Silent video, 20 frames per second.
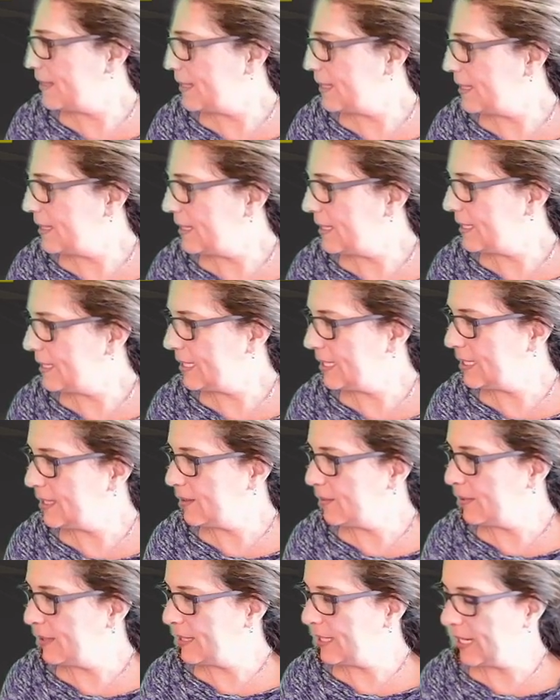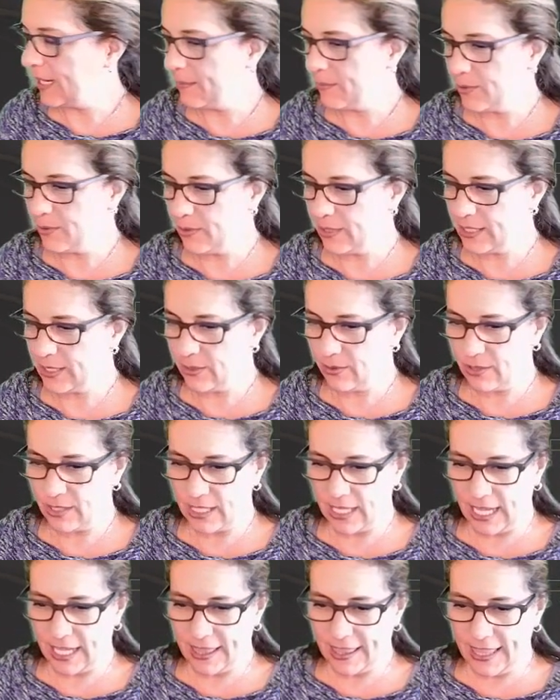This is the one that I'm doing. So
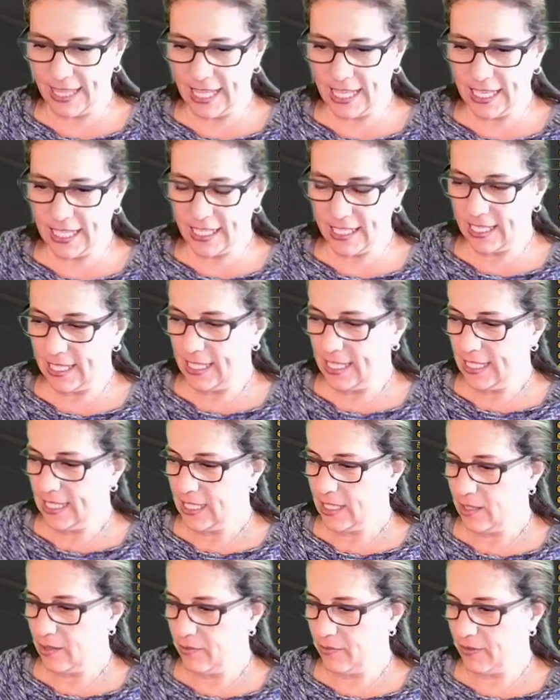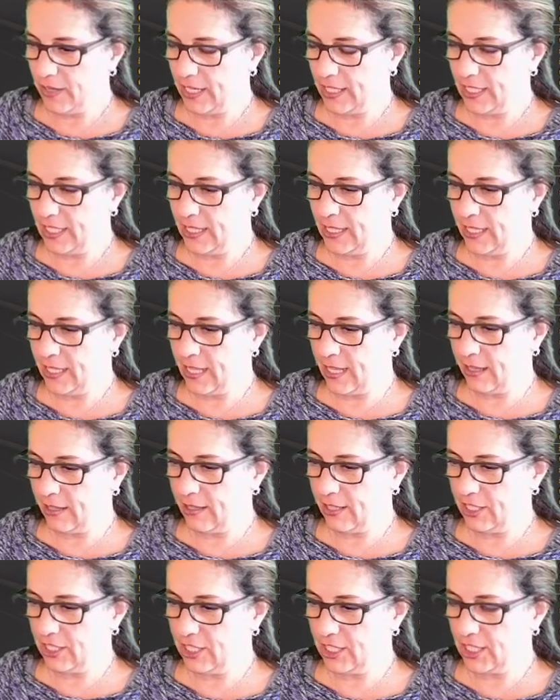I think if I did the
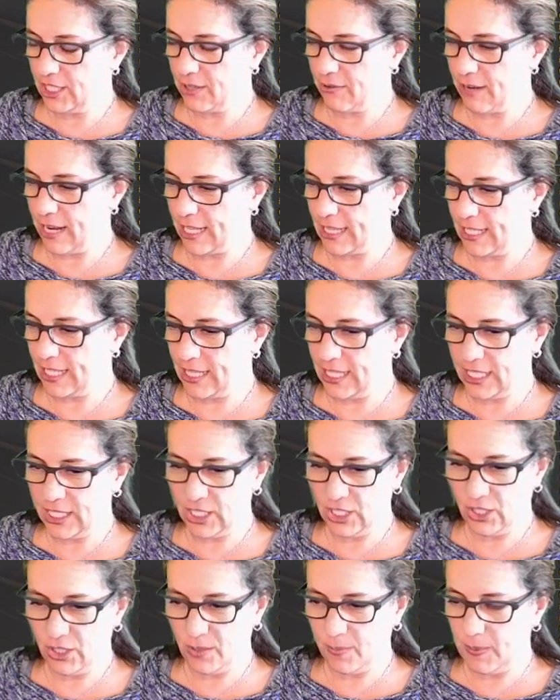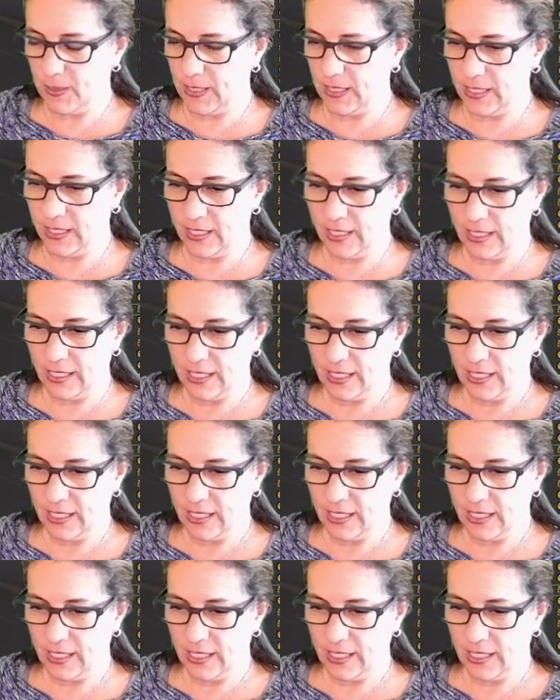calculations correctly, this should be